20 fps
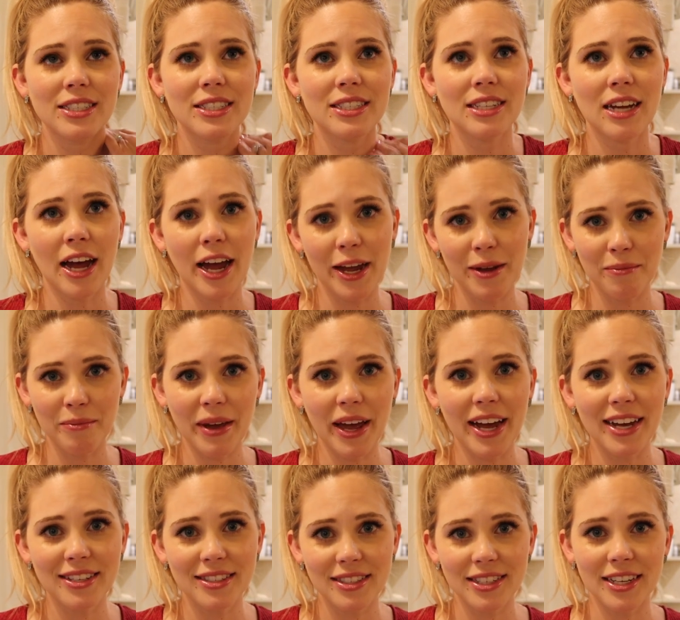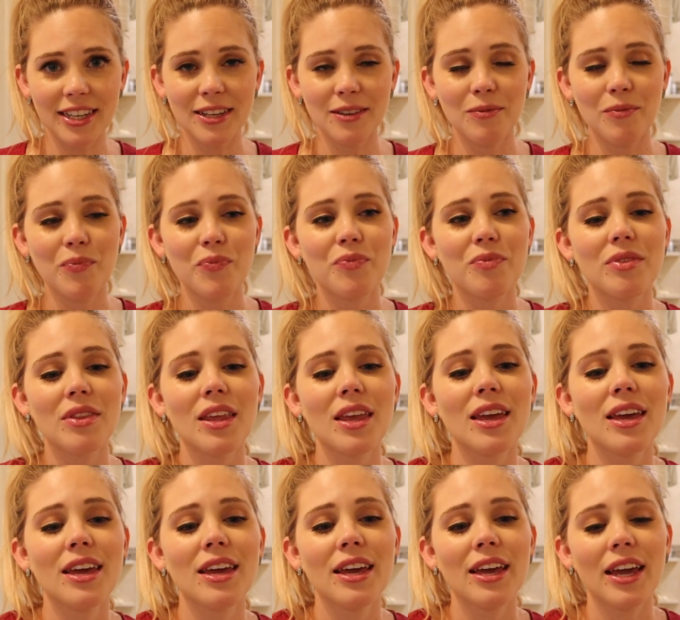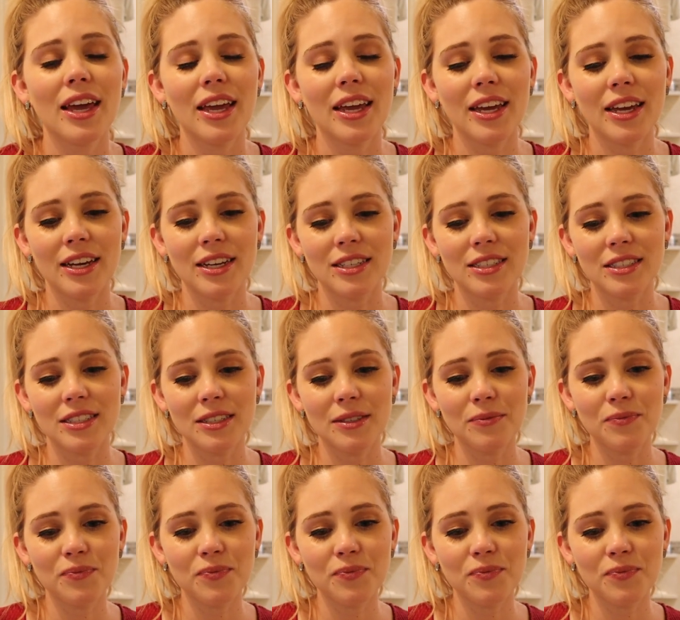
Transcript: is time passing. And